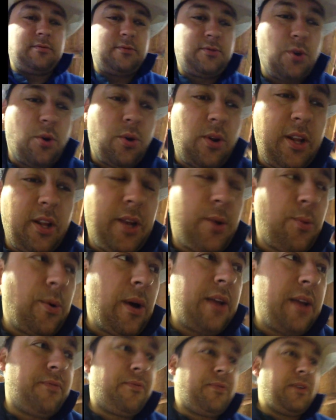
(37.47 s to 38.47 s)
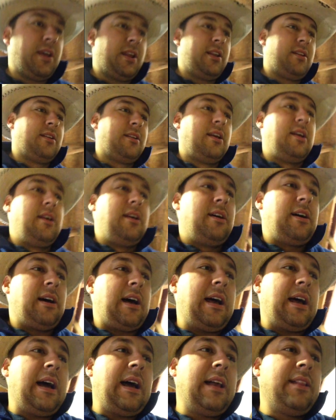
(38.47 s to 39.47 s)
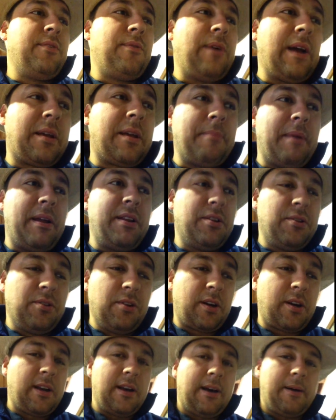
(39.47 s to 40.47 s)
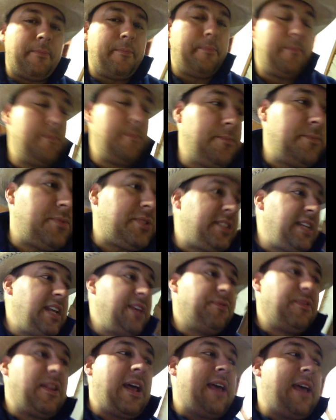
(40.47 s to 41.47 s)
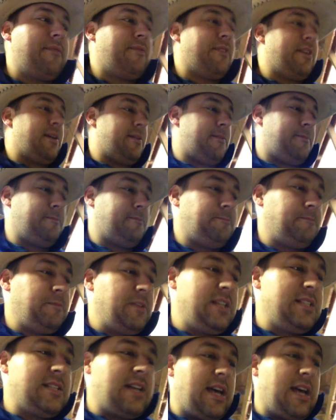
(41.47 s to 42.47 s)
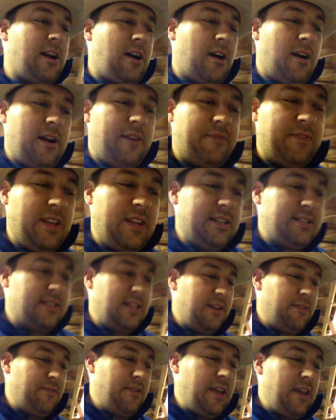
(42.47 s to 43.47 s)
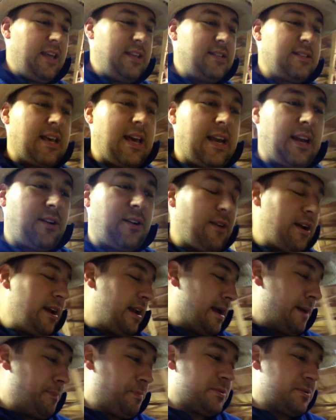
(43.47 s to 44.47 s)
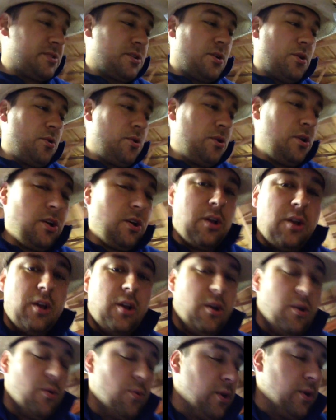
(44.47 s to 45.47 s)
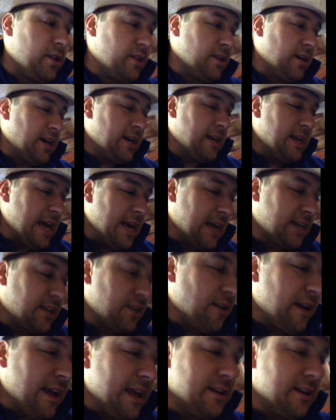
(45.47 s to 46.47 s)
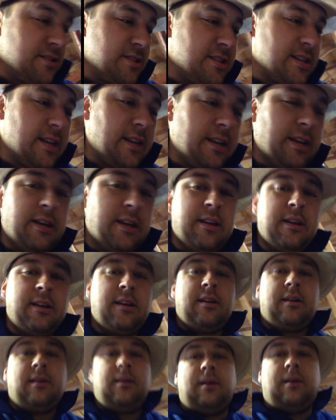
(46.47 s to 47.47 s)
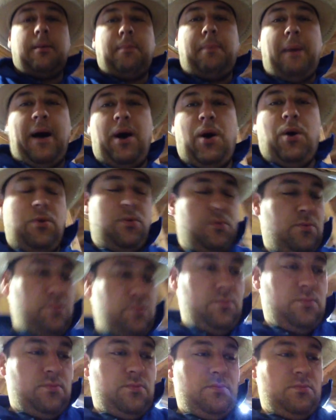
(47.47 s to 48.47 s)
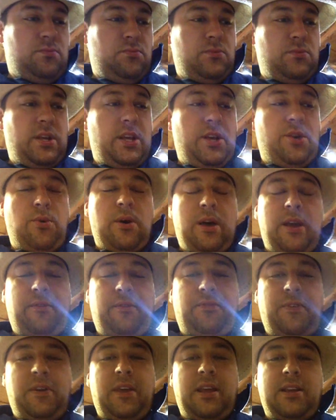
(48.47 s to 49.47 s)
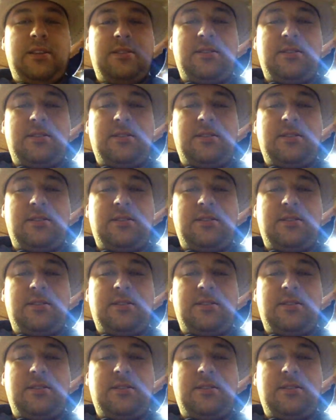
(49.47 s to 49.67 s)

Total Equine Feed, I highly recommend you look up Steve Lantvit. He's on RFD TV. He's got a great episode with Dr. Anderson about equine feed.